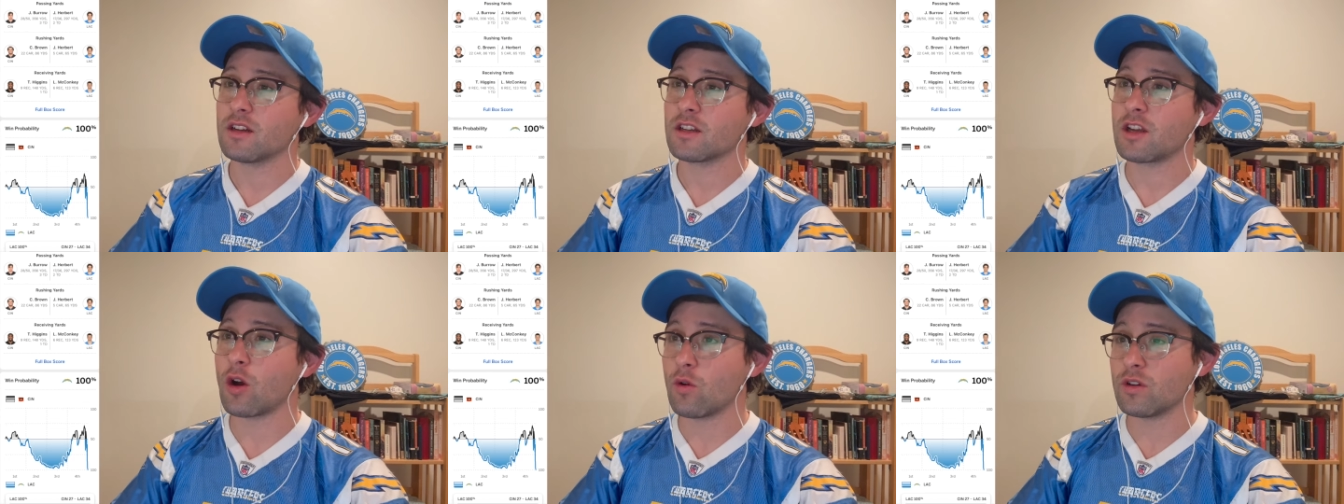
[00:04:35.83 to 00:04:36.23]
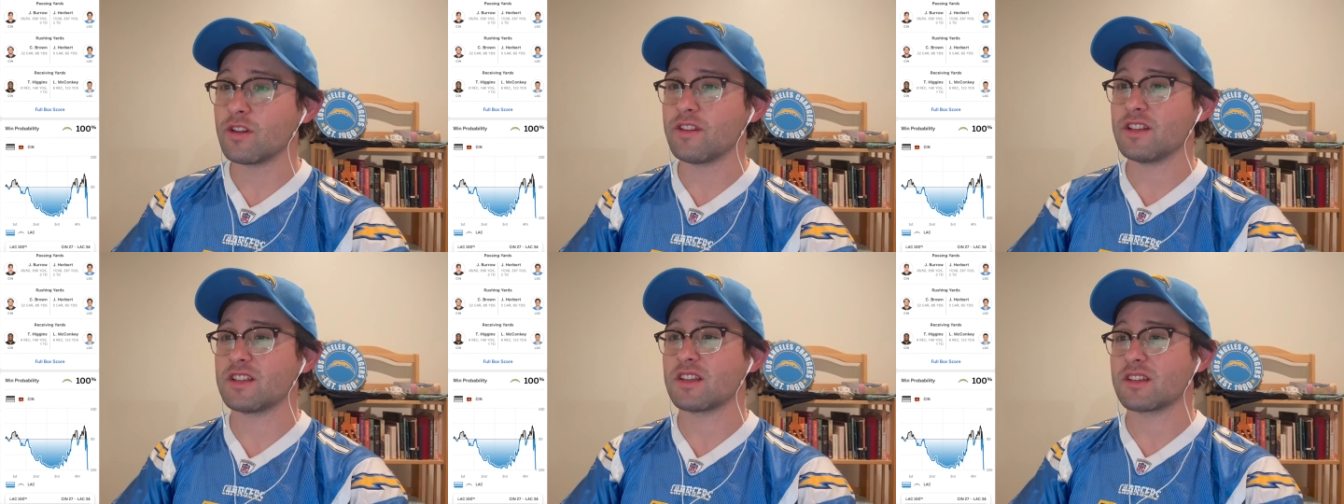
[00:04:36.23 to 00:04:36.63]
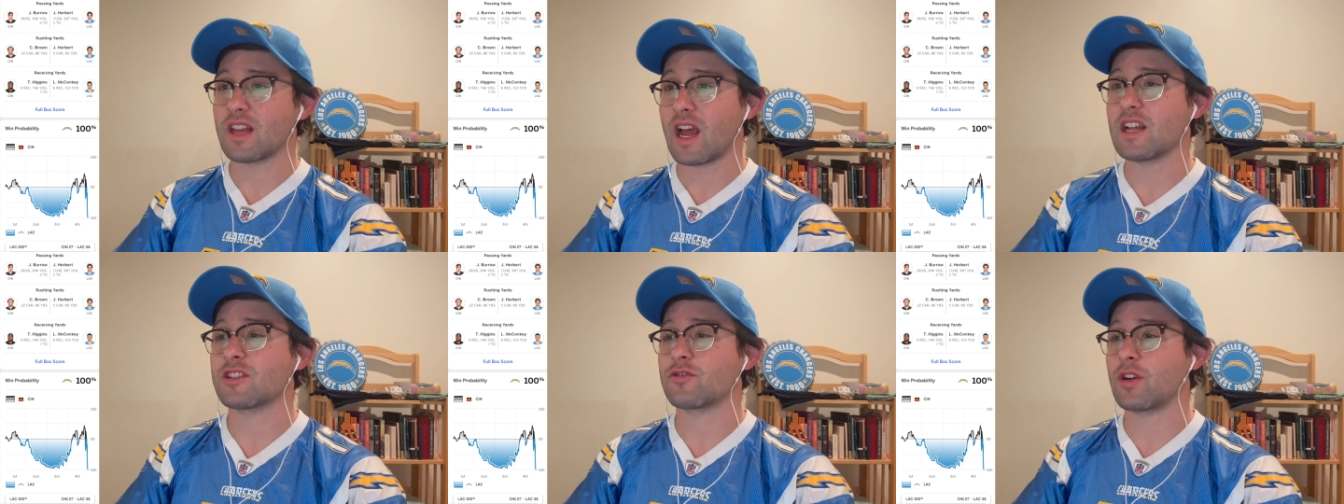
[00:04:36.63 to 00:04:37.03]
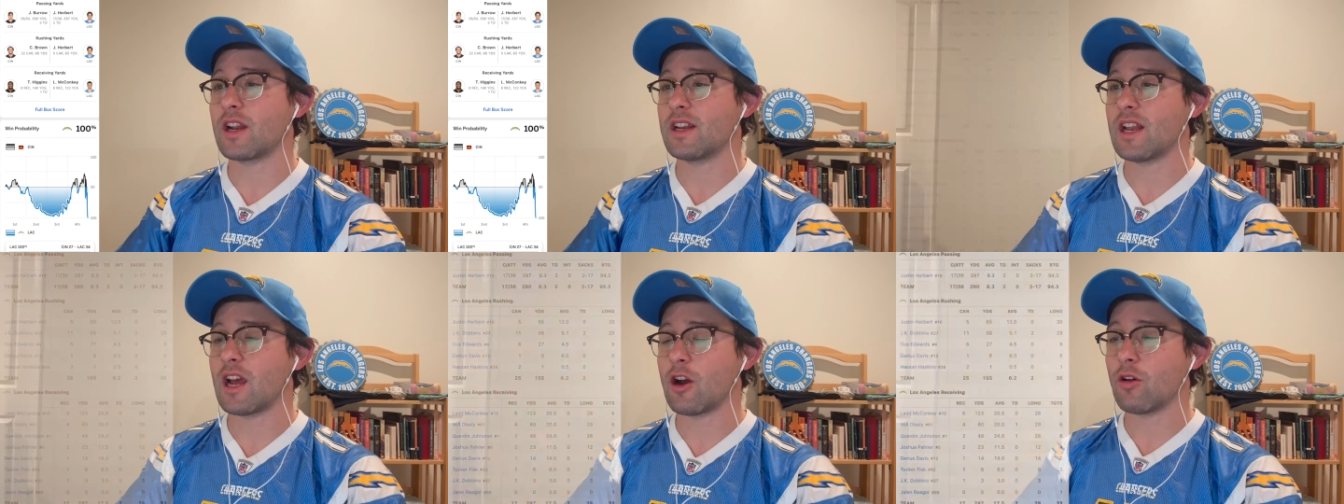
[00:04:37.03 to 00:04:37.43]
Going to these stats right
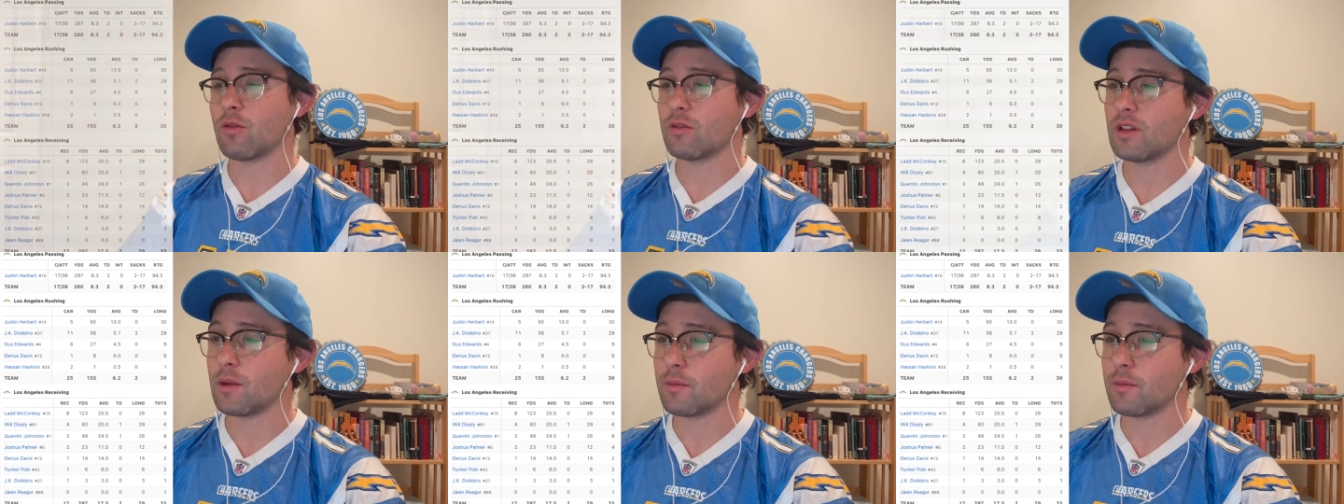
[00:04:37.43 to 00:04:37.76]
now.